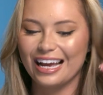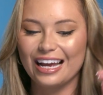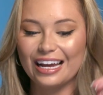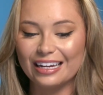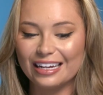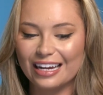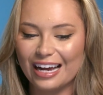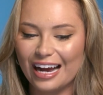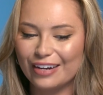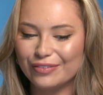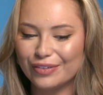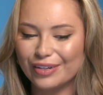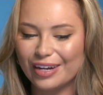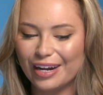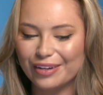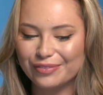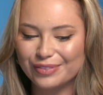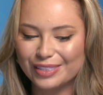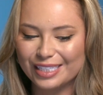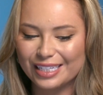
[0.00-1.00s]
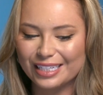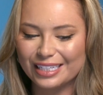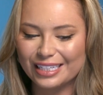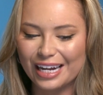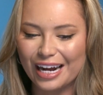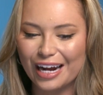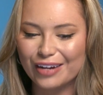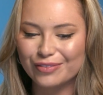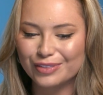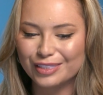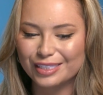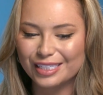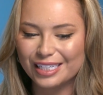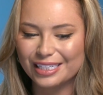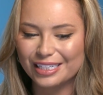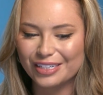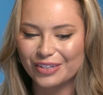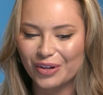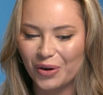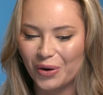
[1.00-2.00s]
Hey, I've seen it. I've
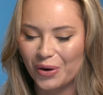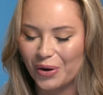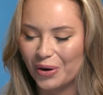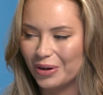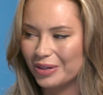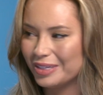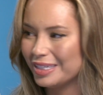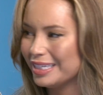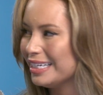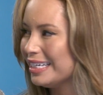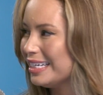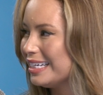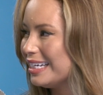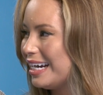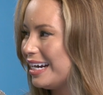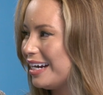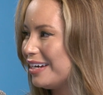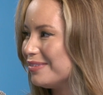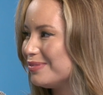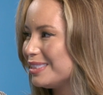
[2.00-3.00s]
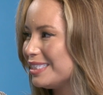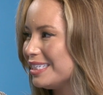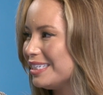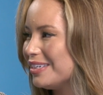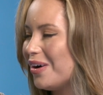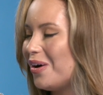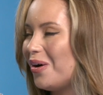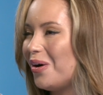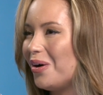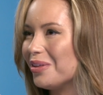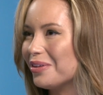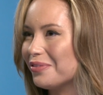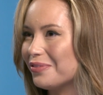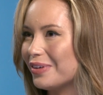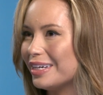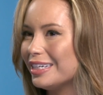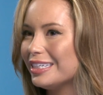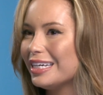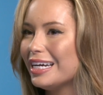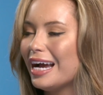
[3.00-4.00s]
seen it all. I've seen all of it.